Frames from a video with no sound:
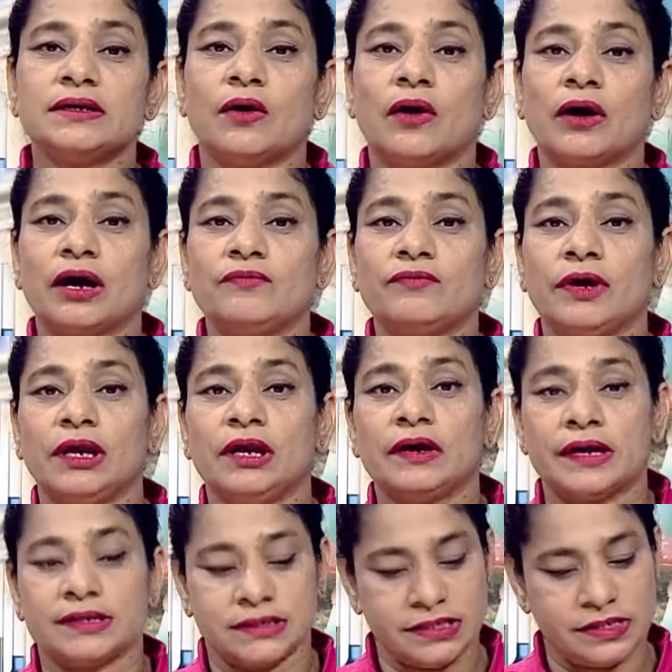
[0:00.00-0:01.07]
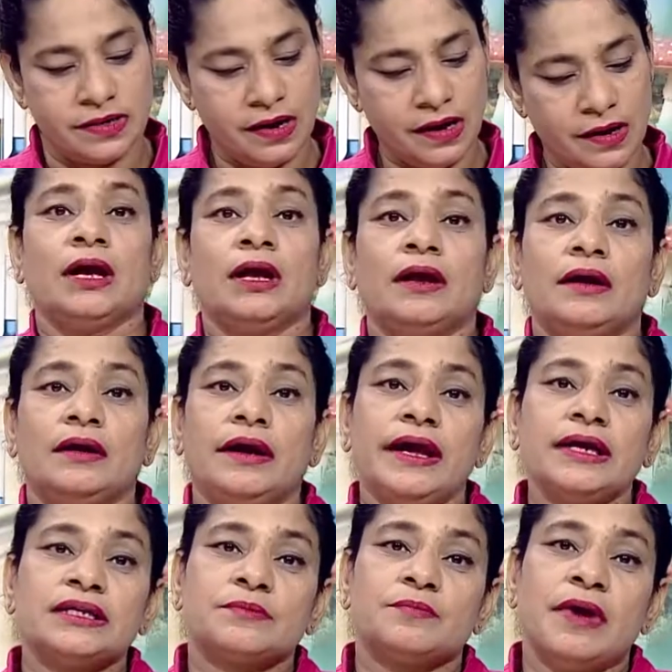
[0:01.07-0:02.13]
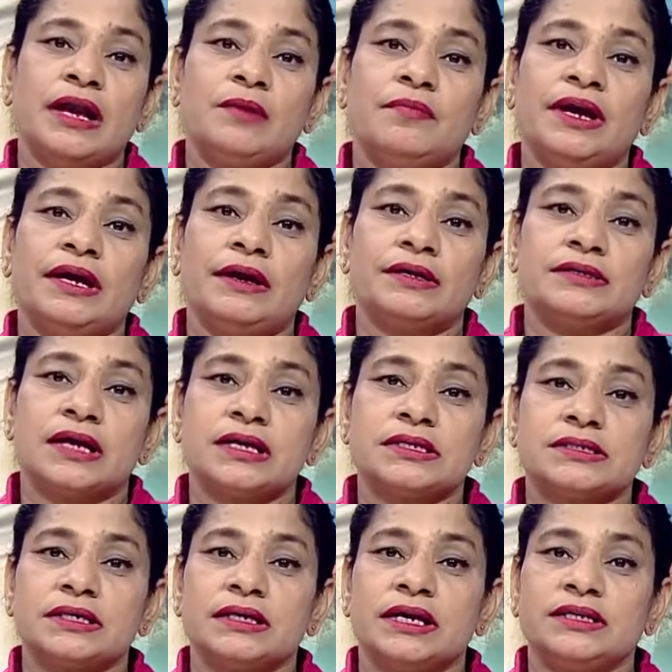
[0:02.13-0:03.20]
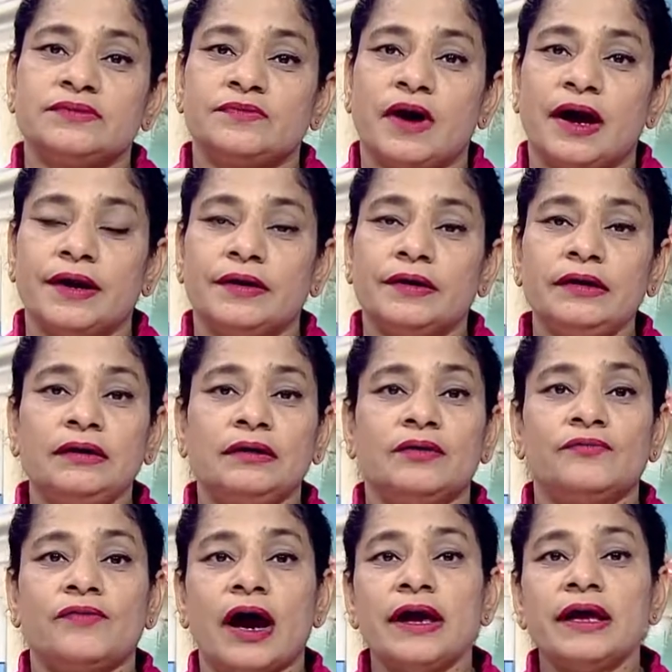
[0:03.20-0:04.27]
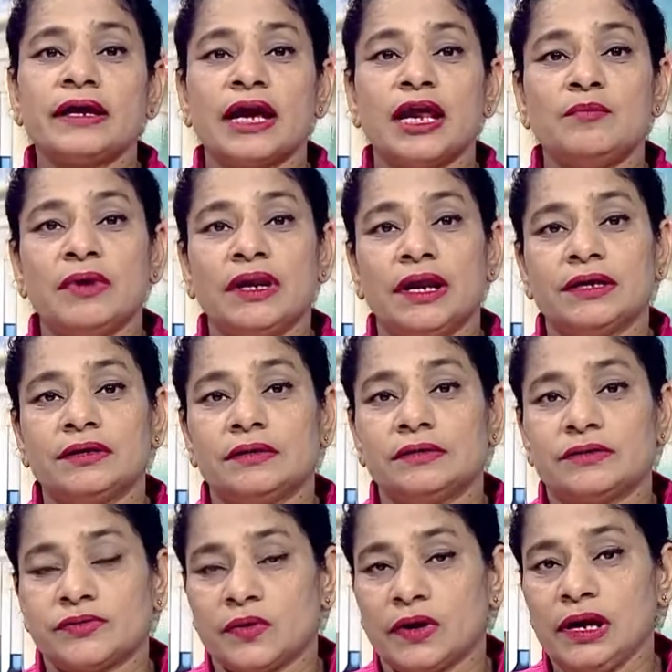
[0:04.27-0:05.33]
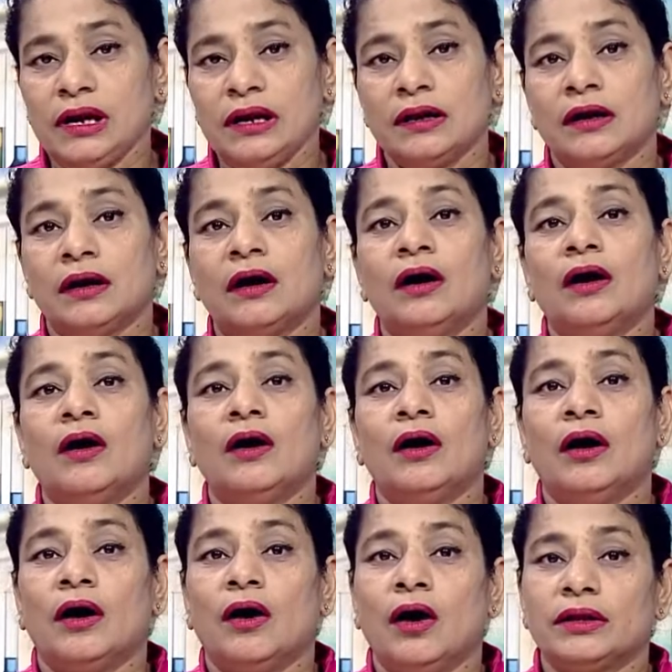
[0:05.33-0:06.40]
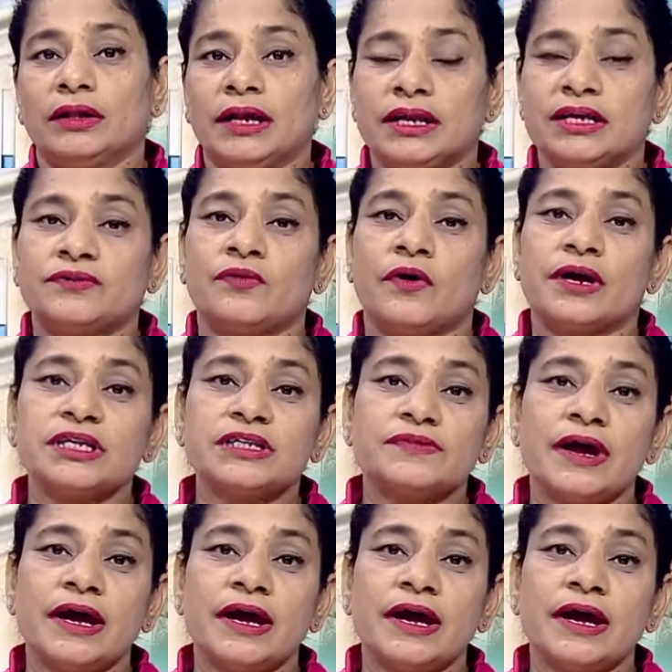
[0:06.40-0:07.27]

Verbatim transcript: and organ failure etc. Next man-made disaster is fire. Fire can be natural that is forest